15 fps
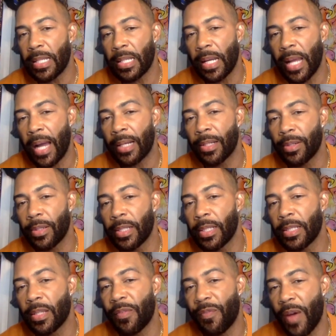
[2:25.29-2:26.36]
as an actor
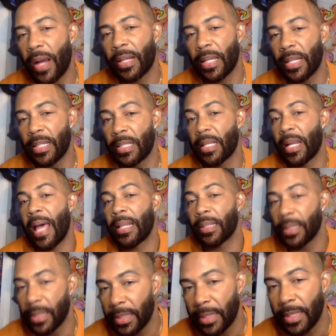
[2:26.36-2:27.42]
is the fact that he's an
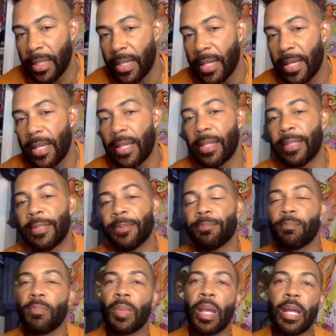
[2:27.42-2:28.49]
athlete, mm.
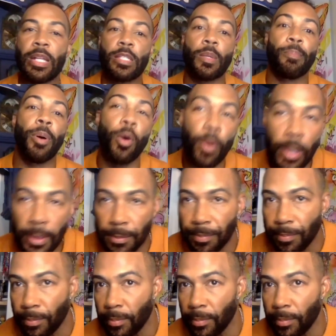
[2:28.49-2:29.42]
and he's a poet,